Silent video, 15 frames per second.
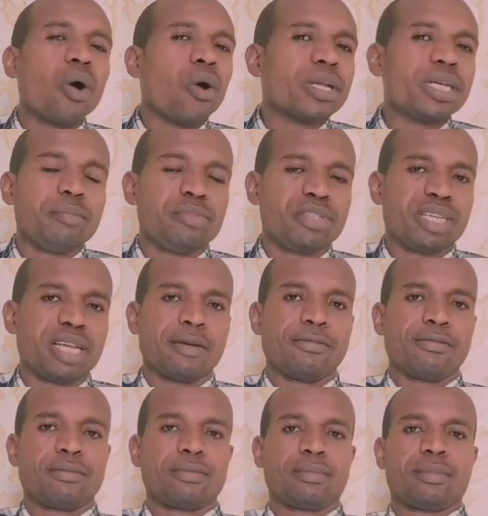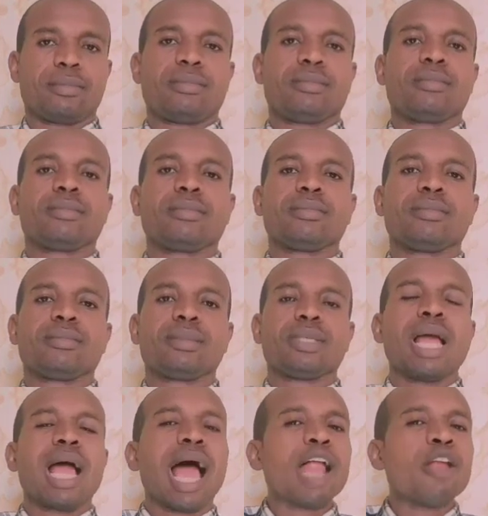call himself,
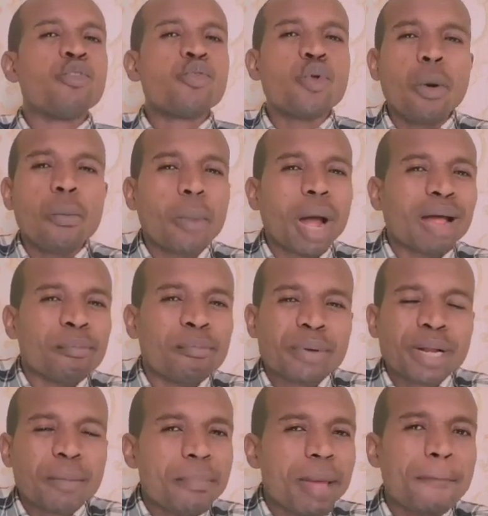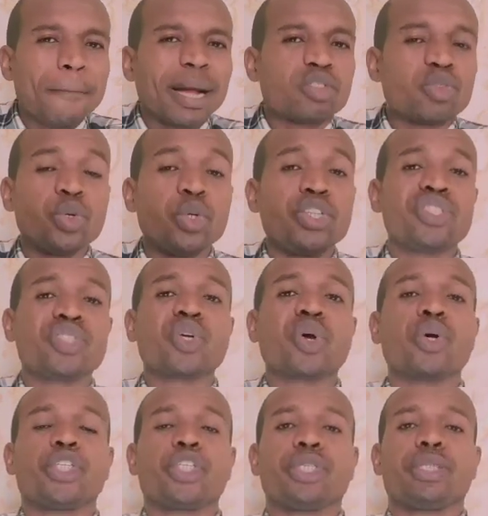and no man bring member to his
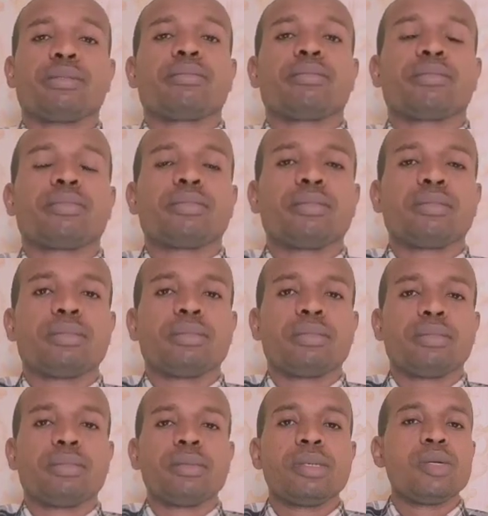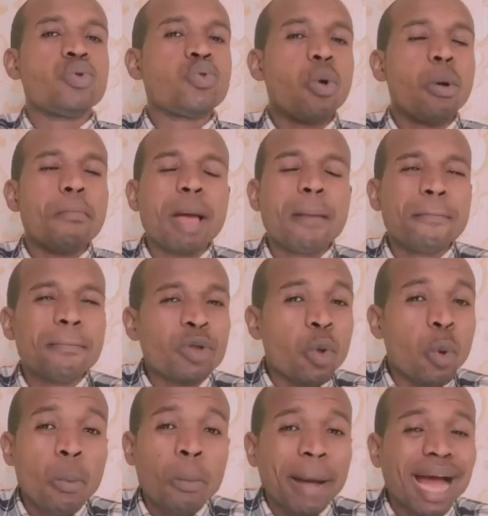church. No
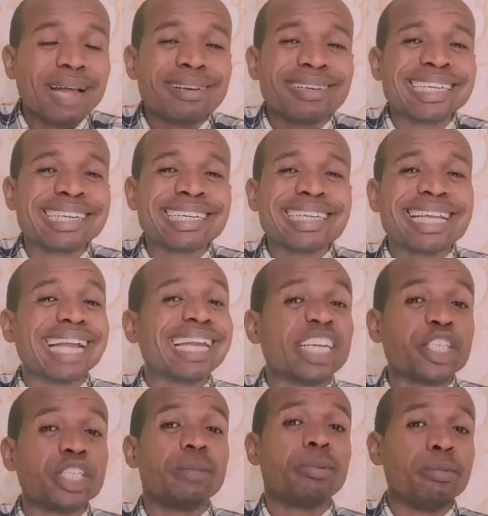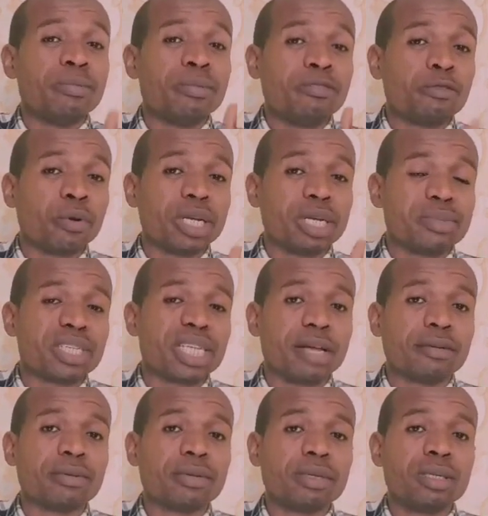man gather sheep for himself.